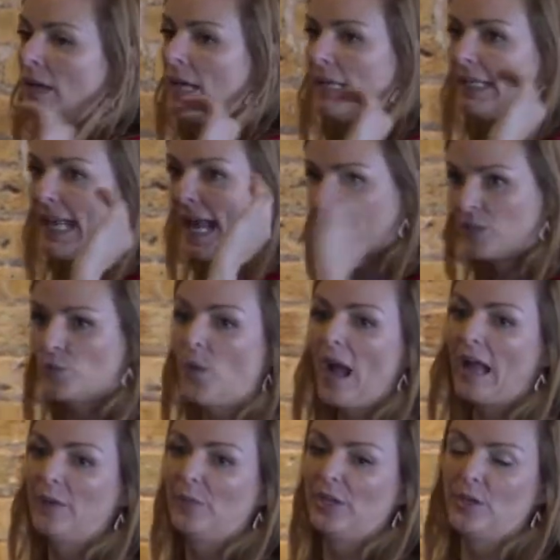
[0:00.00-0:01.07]
and that's
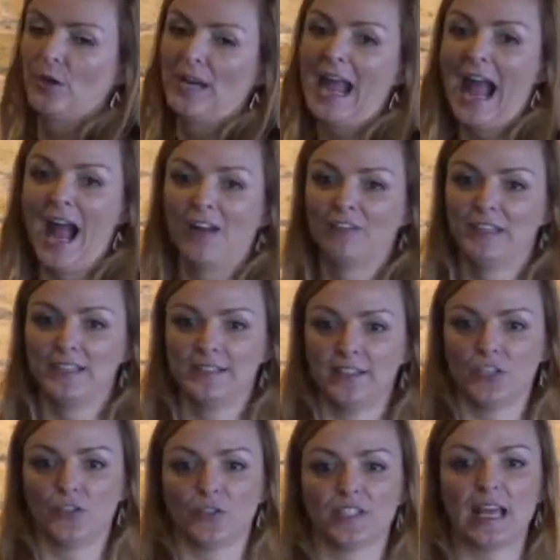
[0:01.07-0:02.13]
why we don't have these
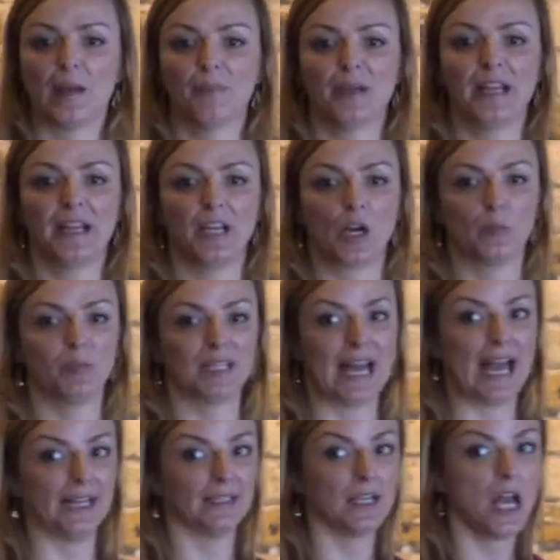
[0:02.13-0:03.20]
issues happening in our
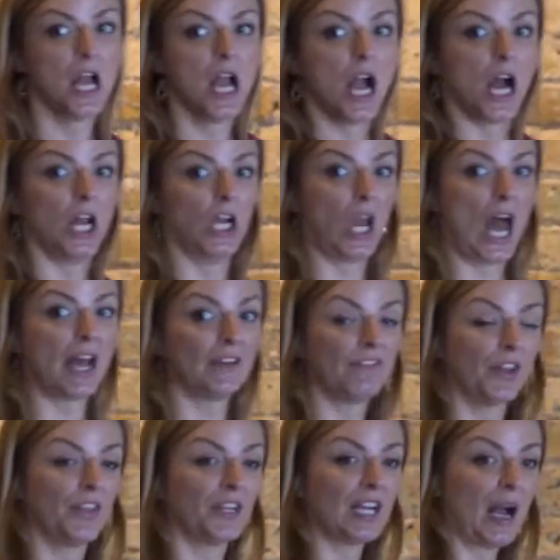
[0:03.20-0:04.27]
plant. A lot
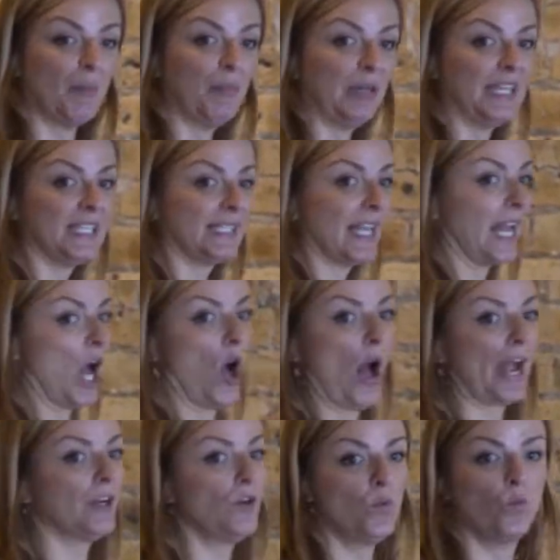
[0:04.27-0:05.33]
of other companies say, oh,
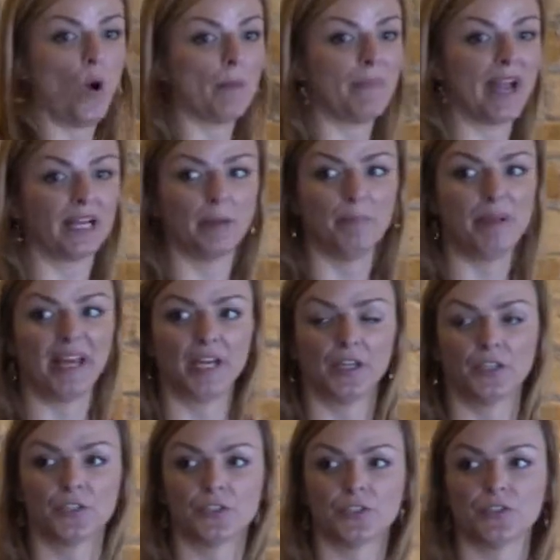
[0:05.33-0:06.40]
I don't want my
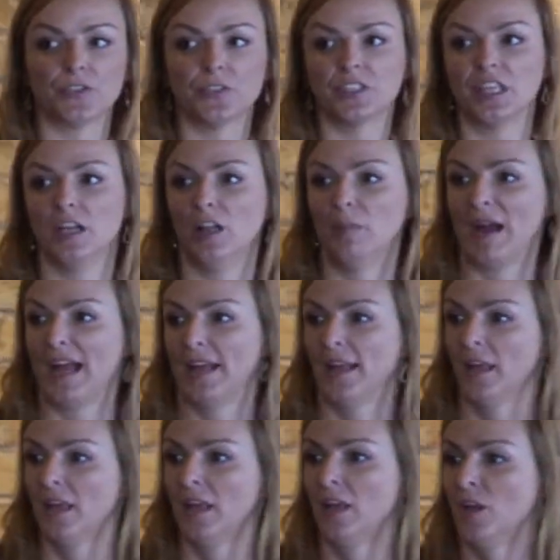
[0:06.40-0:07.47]
competitors to steal my
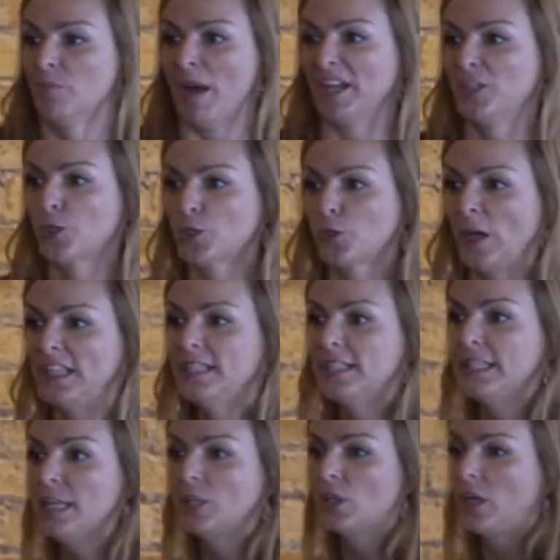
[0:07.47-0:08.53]
trade
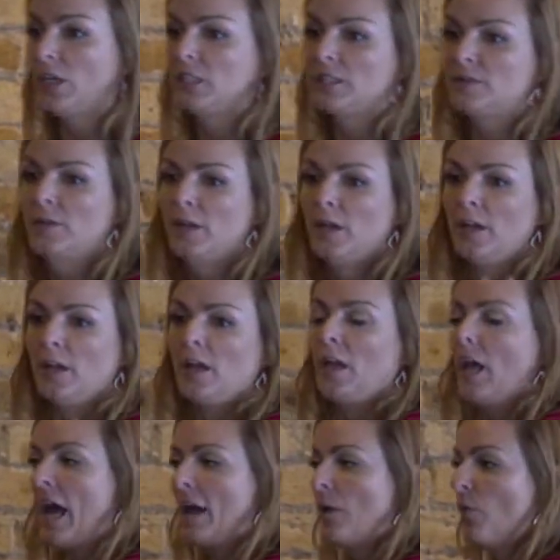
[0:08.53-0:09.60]
secrets.
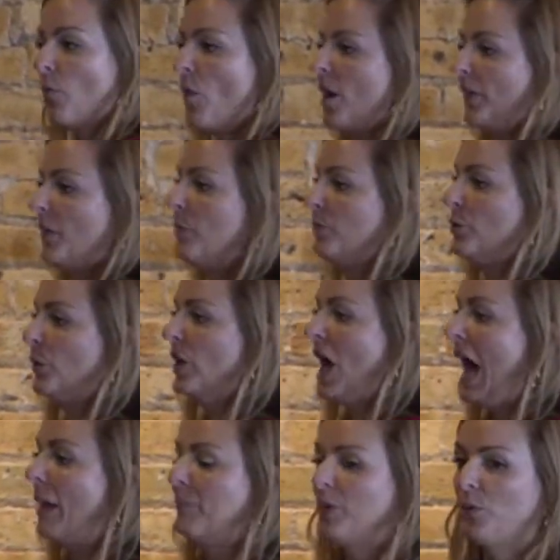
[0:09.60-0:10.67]
I don't want them to
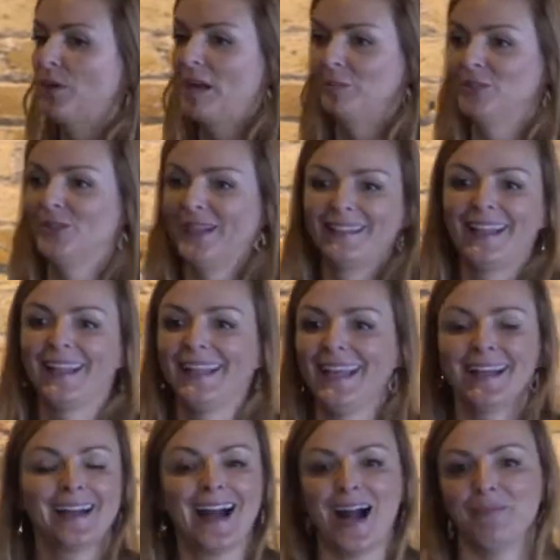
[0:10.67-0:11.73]
copy what I'm doing. They
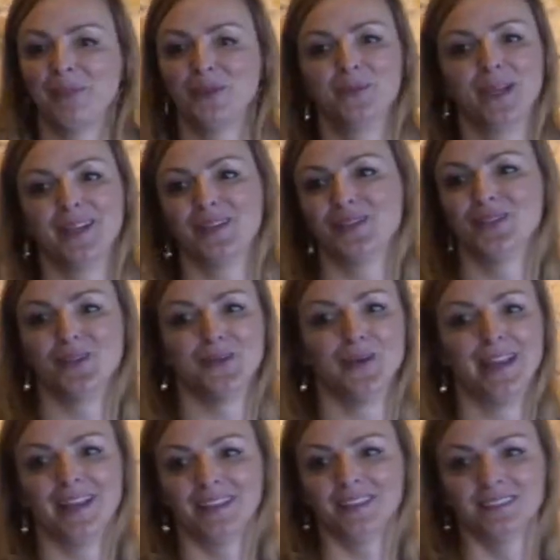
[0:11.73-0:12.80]
can't copy what you're
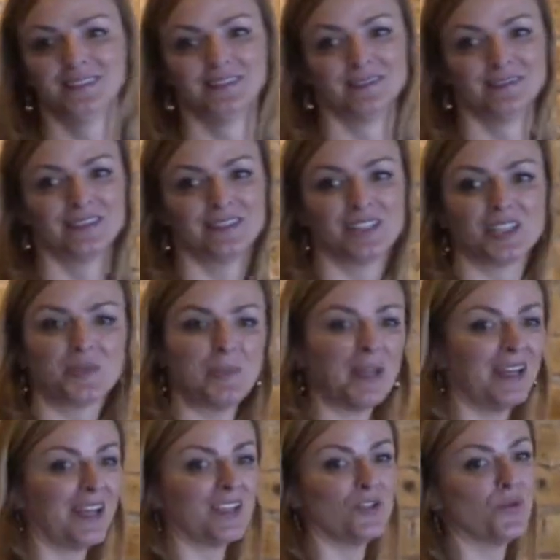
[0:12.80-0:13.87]
doing just
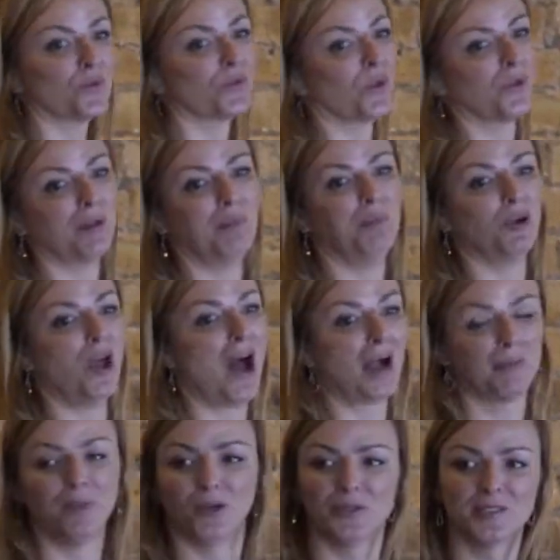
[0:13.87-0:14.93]
because you wrote a
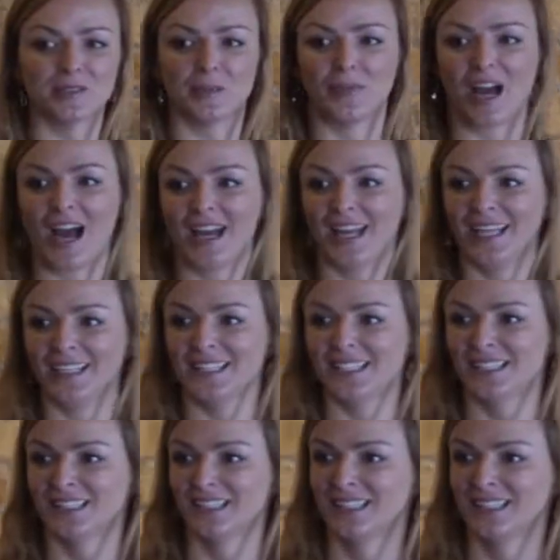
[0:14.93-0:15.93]
blog post about it.